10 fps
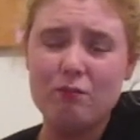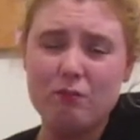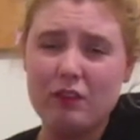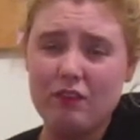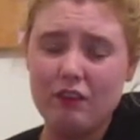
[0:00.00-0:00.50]

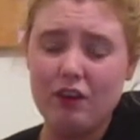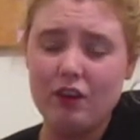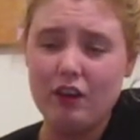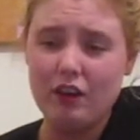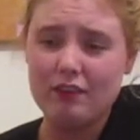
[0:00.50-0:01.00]
if
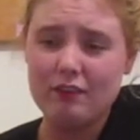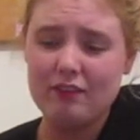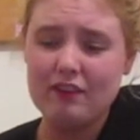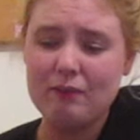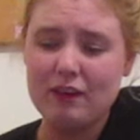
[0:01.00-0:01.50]
like,
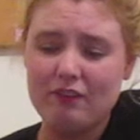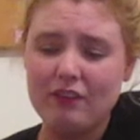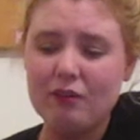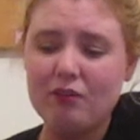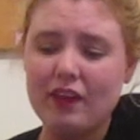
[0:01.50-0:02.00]
stepdad
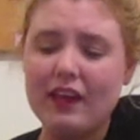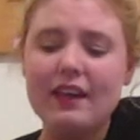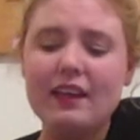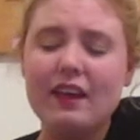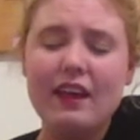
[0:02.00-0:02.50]
Phil's there,
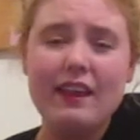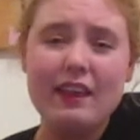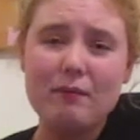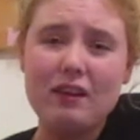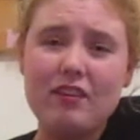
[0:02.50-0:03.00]

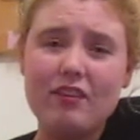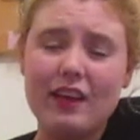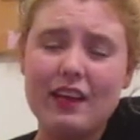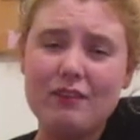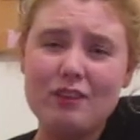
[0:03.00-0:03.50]
that means
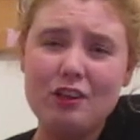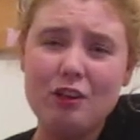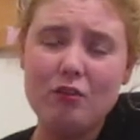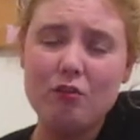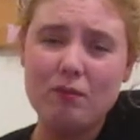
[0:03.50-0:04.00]
that you
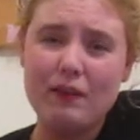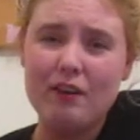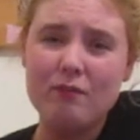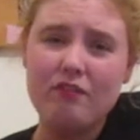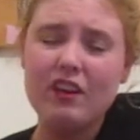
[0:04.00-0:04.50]
can talk
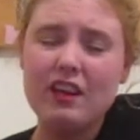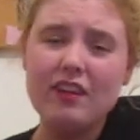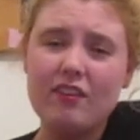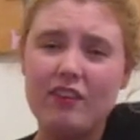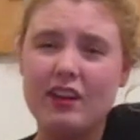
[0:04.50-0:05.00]
about
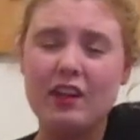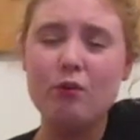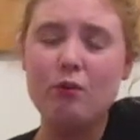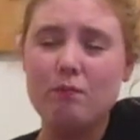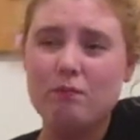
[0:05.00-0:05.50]
fitness, then he
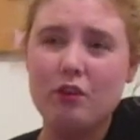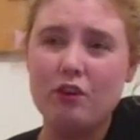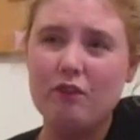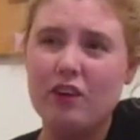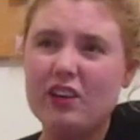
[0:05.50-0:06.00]
could
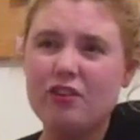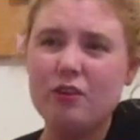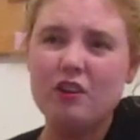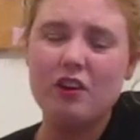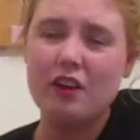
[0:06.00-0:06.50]
advise you.
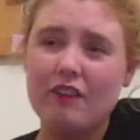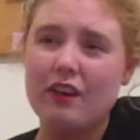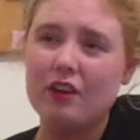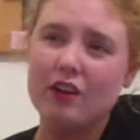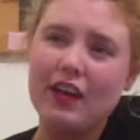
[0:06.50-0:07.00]
I don't
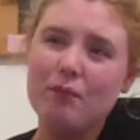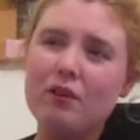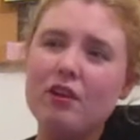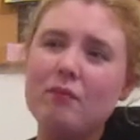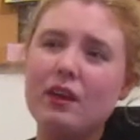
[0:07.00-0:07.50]
that could
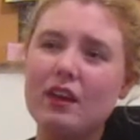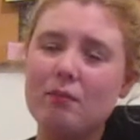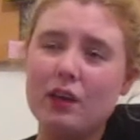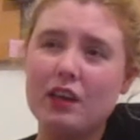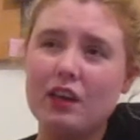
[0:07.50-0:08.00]
happen, but it
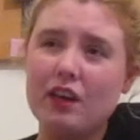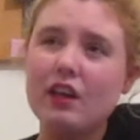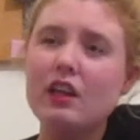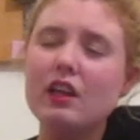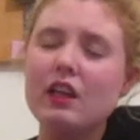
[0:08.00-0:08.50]
might
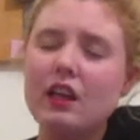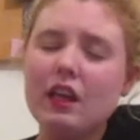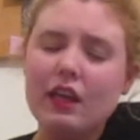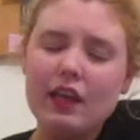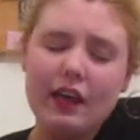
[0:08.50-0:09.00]
occur.
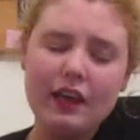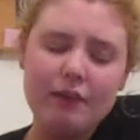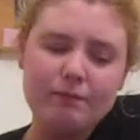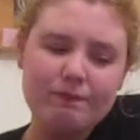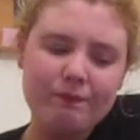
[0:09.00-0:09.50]

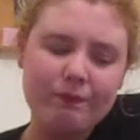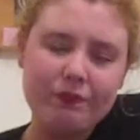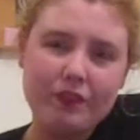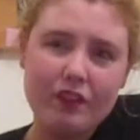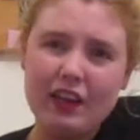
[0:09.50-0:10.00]
And
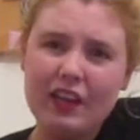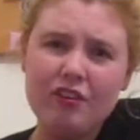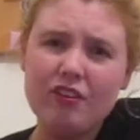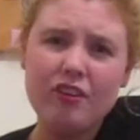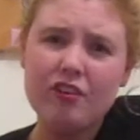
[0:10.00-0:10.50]
it's
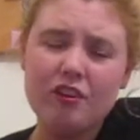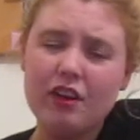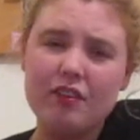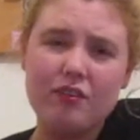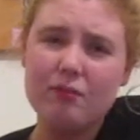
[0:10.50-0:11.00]
just such a
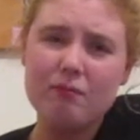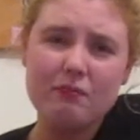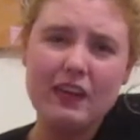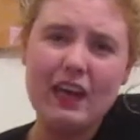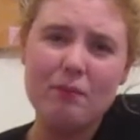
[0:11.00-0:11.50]
nice,
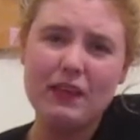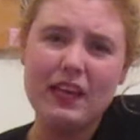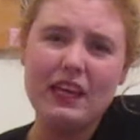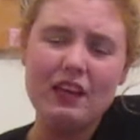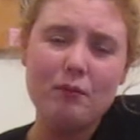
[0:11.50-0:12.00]

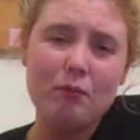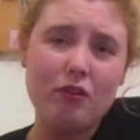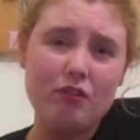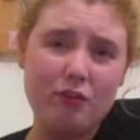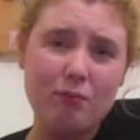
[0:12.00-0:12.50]
happy,
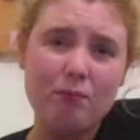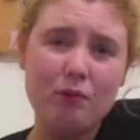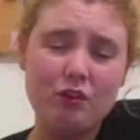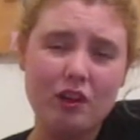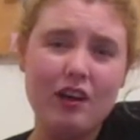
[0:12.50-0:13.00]
positive
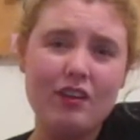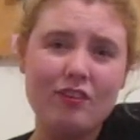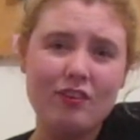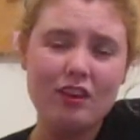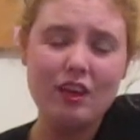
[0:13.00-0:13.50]

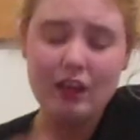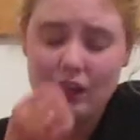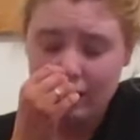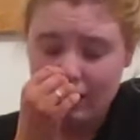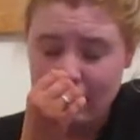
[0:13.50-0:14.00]
podcast.
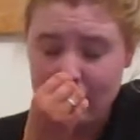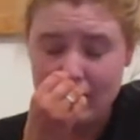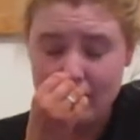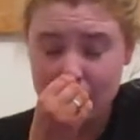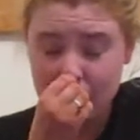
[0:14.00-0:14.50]

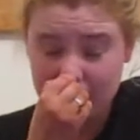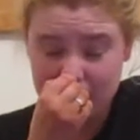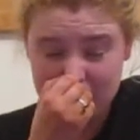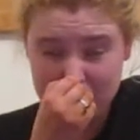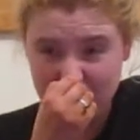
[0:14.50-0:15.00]
Sorry,
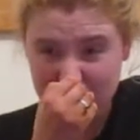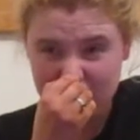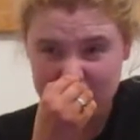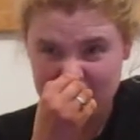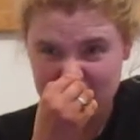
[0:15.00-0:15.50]
my nose is
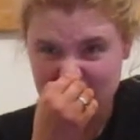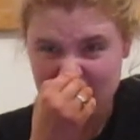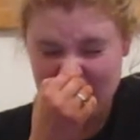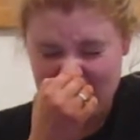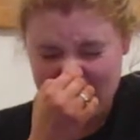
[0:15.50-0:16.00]
really itchy.
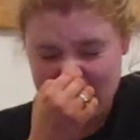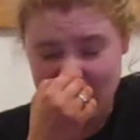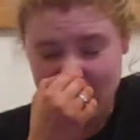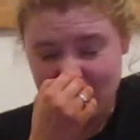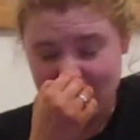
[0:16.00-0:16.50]

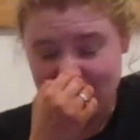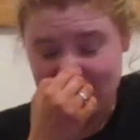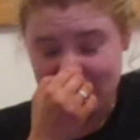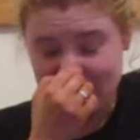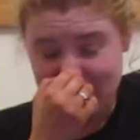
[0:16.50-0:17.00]

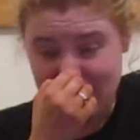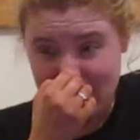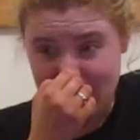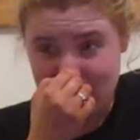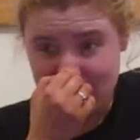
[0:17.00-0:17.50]

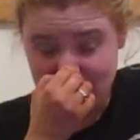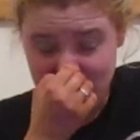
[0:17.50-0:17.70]
So